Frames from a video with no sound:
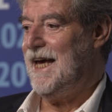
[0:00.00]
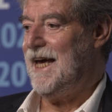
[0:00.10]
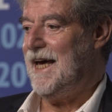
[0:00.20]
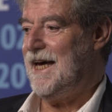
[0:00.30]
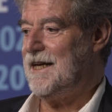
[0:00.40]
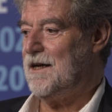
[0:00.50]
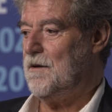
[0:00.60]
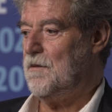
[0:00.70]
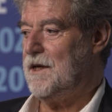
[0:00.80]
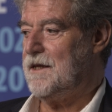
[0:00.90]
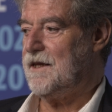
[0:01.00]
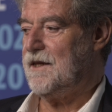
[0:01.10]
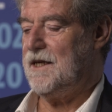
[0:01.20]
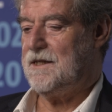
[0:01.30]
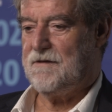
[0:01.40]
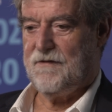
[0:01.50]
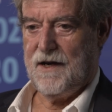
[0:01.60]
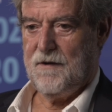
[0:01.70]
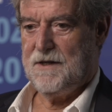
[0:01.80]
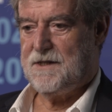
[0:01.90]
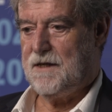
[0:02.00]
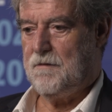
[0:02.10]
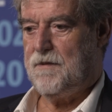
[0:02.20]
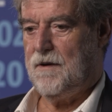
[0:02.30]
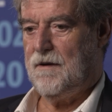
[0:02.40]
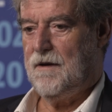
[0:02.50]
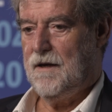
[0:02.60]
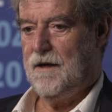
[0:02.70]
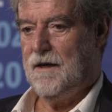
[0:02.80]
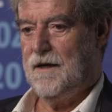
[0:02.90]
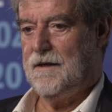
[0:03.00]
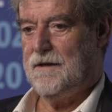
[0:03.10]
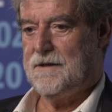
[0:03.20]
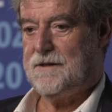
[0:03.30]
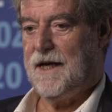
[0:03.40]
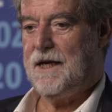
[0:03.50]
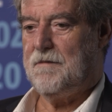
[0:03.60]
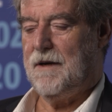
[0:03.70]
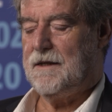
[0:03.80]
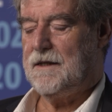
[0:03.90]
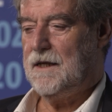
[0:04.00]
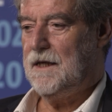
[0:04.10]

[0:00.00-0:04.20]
And with this very simple statement,